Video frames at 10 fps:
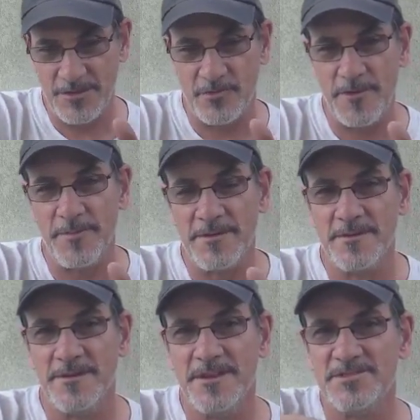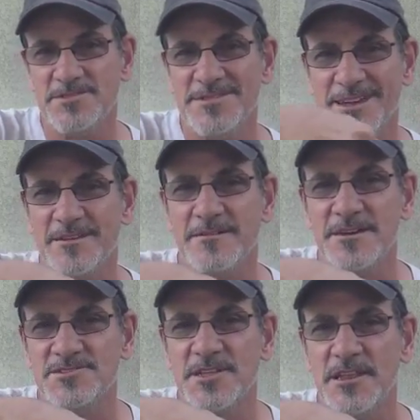grip, it's not
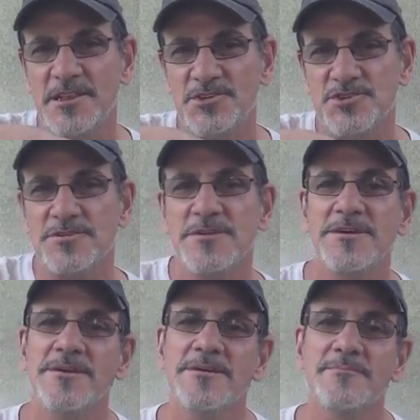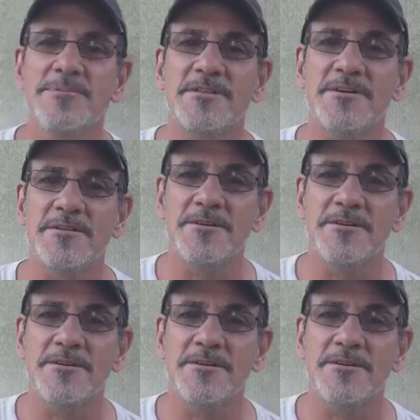an issue. But on